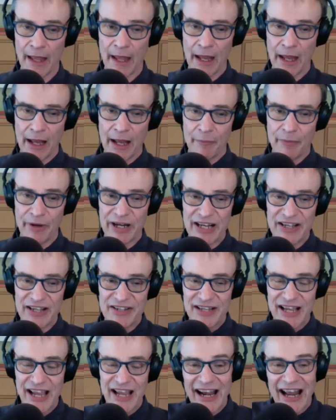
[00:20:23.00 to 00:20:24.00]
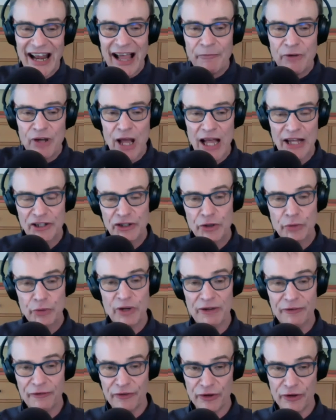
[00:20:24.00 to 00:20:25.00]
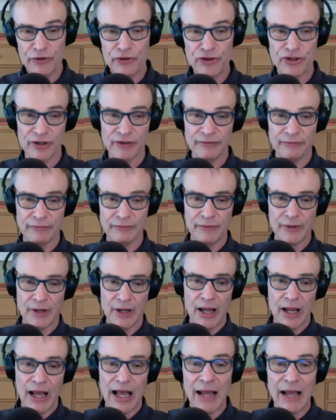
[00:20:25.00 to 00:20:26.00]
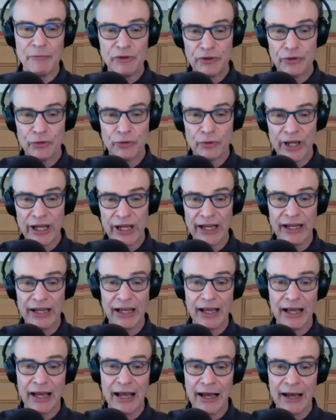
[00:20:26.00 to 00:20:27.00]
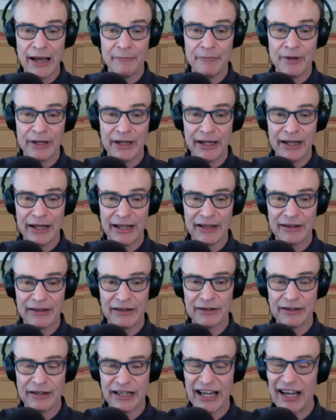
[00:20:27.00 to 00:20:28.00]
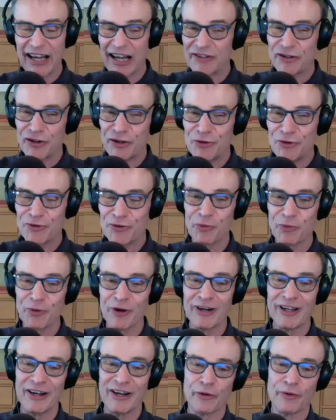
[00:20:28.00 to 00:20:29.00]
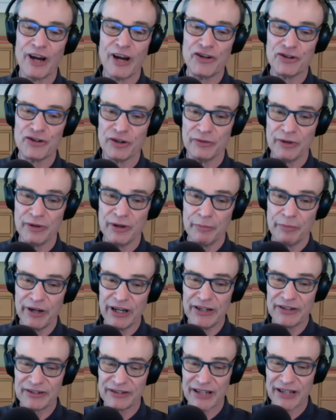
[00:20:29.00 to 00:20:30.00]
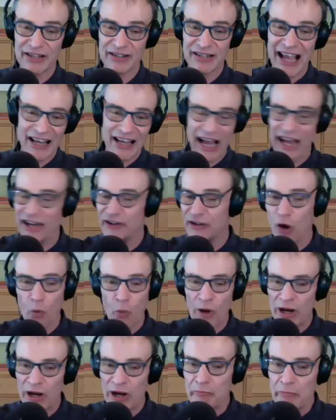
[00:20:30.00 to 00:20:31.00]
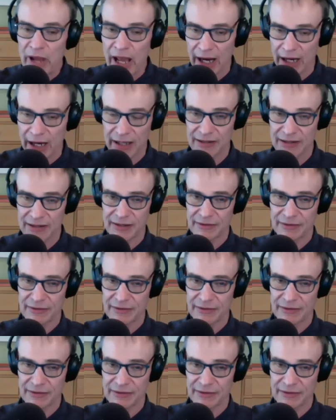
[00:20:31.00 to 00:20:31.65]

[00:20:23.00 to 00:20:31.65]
But he said, I'm not doing fusion. I'm doing, um, he doesn't use the word integration, but he says, I, I don't want to mix